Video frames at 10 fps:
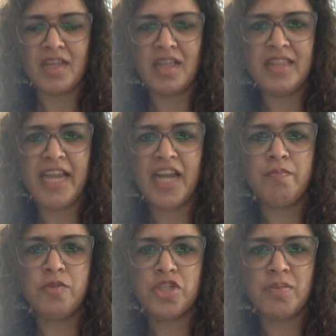they kind
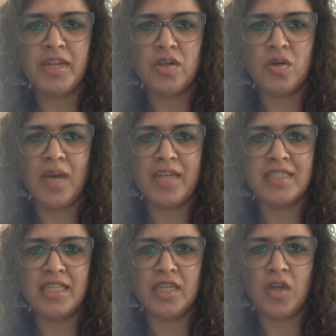of pushed me to go and
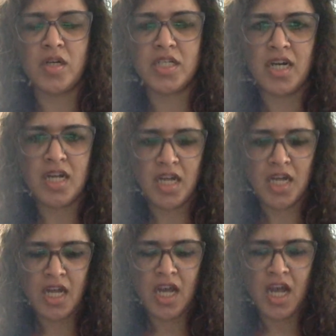see the doctor.
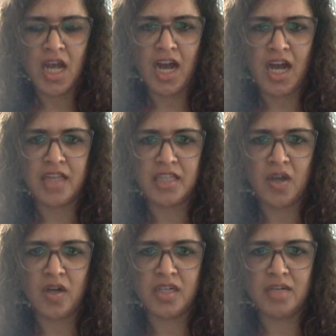The
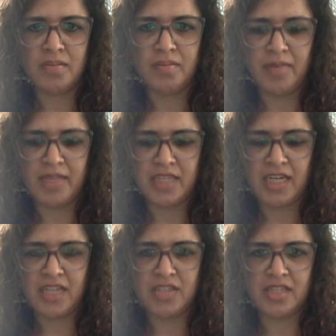doctor
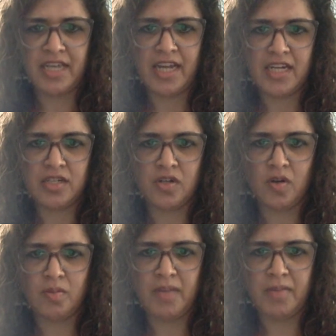basically just said,
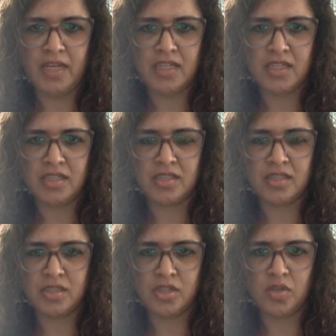maybe it
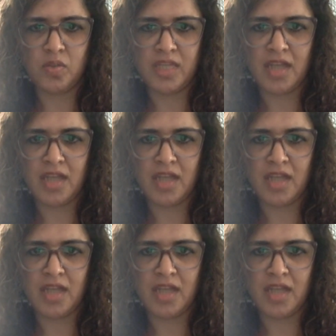is to do with